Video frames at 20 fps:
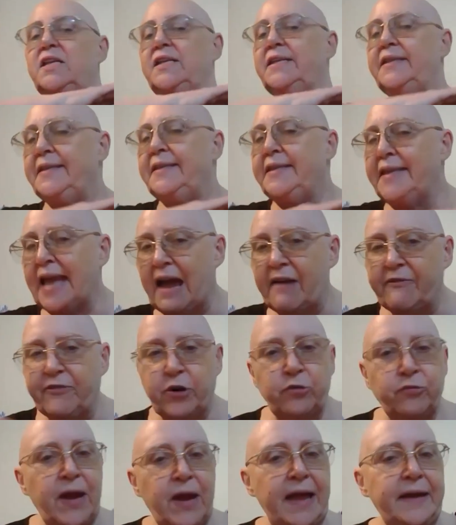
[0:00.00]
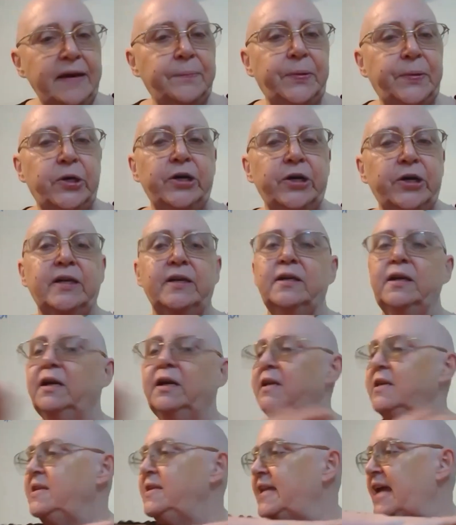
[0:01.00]
never read a book,
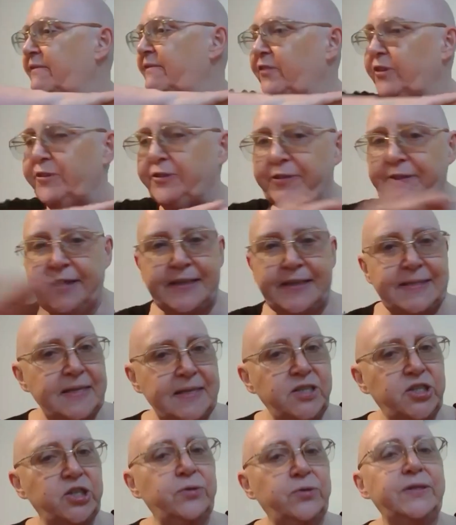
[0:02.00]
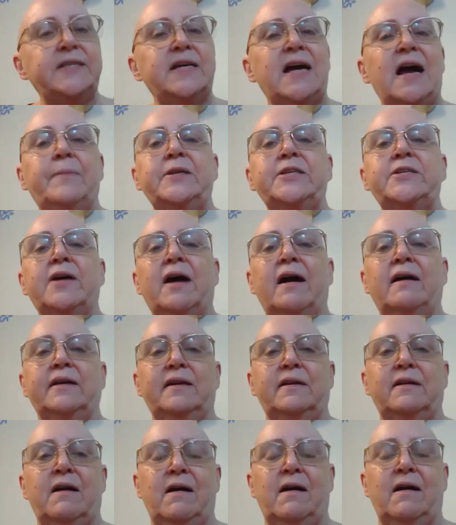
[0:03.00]
never listened to a Dhamma talk
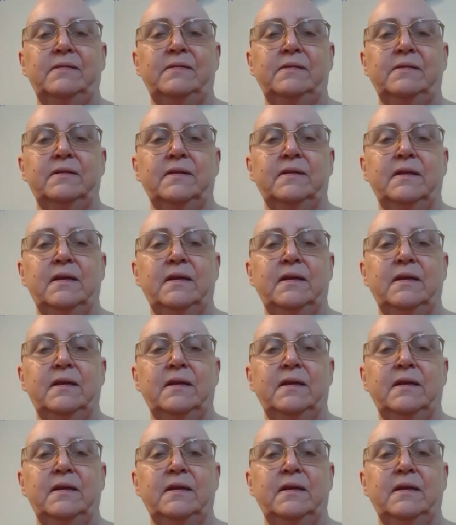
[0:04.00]
at all.